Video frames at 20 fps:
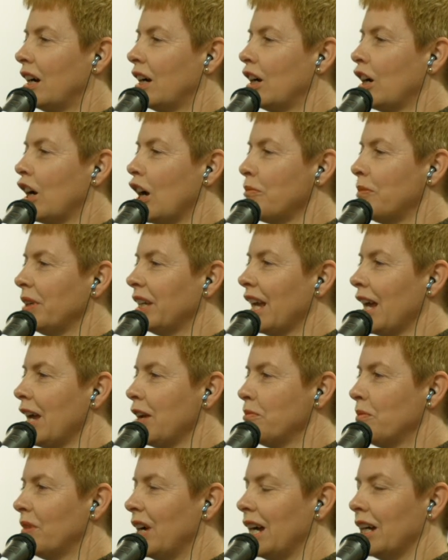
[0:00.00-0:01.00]
I
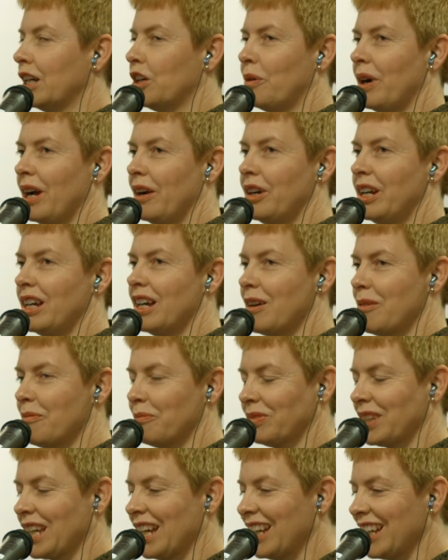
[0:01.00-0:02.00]
became a
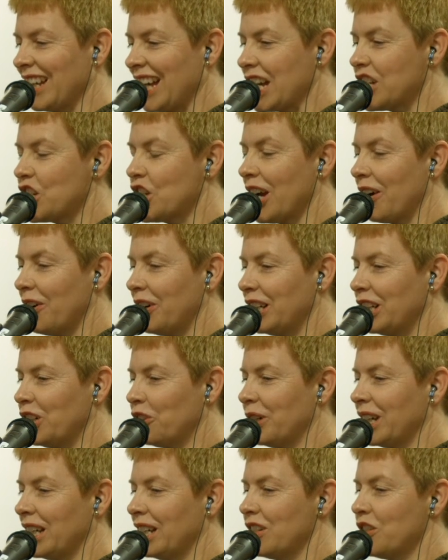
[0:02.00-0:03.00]
charity
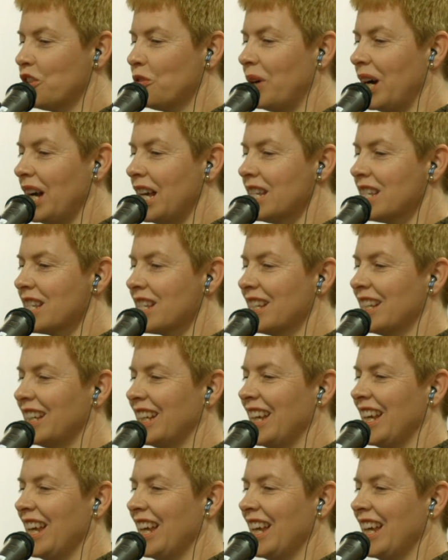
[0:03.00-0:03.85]
queen twice,